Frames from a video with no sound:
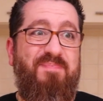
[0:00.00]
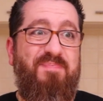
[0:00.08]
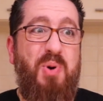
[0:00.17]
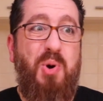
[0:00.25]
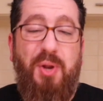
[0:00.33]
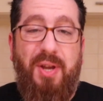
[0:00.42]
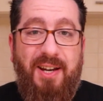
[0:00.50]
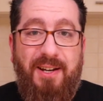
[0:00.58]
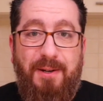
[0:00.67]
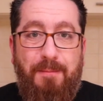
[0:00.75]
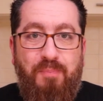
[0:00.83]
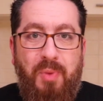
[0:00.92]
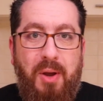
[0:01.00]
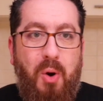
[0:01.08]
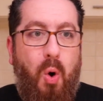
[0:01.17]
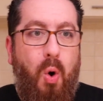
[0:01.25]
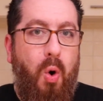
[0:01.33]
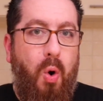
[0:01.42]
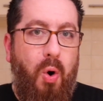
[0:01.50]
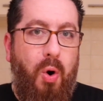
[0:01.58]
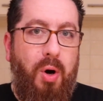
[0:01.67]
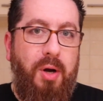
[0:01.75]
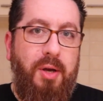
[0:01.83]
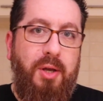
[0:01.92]
pudding,
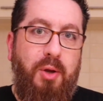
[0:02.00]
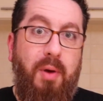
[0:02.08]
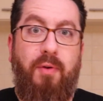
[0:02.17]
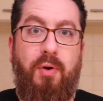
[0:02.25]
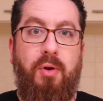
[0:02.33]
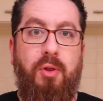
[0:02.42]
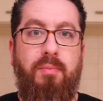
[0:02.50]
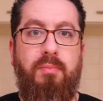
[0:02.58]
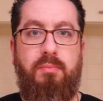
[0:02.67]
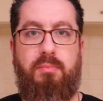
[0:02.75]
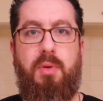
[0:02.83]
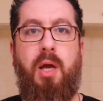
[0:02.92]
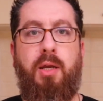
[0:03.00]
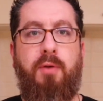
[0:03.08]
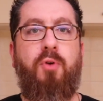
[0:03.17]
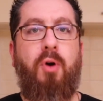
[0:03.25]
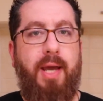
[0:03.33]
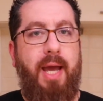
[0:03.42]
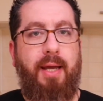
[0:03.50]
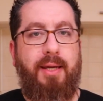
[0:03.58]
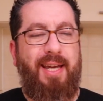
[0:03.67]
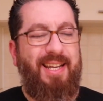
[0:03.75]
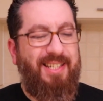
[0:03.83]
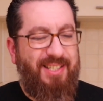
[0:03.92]
or you overcook them and you've got cake.
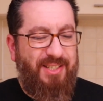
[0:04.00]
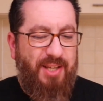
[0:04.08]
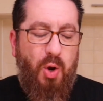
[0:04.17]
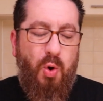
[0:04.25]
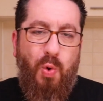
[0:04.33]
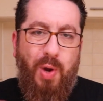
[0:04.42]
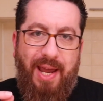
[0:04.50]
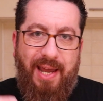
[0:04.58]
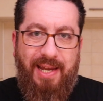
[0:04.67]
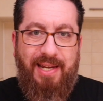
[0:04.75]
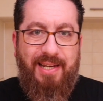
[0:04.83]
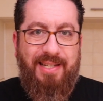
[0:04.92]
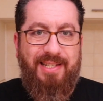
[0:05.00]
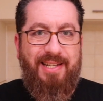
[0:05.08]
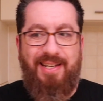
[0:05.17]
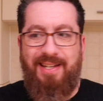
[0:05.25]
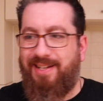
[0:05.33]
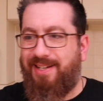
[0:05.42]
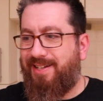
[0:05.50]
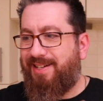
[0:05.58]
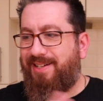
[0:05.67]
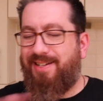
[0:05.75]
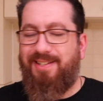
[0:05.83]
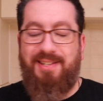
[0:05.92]
It's so easy
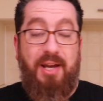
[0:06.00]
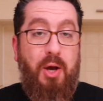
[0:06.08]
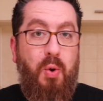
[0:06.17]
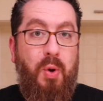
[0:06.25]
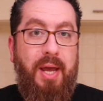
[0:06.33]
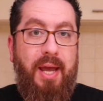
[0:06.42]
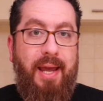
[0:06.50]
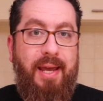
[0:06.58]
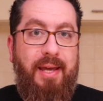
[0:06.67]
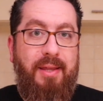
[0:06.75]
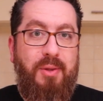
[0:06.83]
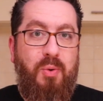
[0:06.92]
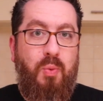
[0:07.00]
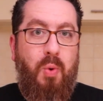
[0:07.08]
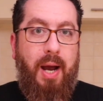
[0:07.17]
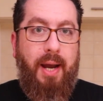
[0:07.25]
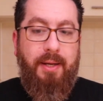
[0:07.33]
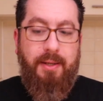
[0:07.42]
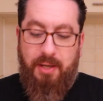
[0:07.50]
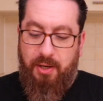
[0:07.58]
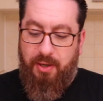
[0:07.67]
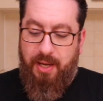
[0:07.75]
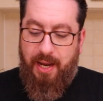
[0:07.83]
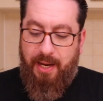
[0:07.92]
to go either way,
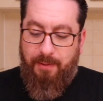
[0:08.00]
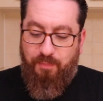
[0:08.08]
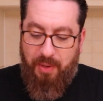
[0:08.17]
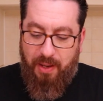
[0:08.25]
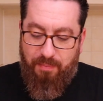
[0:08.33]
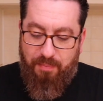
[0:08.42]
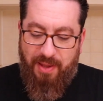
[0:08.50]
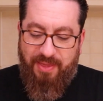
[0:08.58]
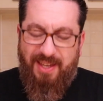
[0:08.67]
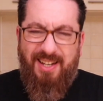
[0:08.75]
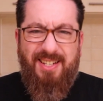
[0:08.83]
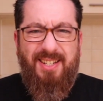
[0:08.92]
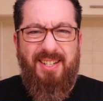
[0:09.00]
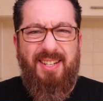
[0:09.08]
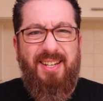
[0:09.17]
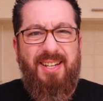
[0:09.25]
okay? But this,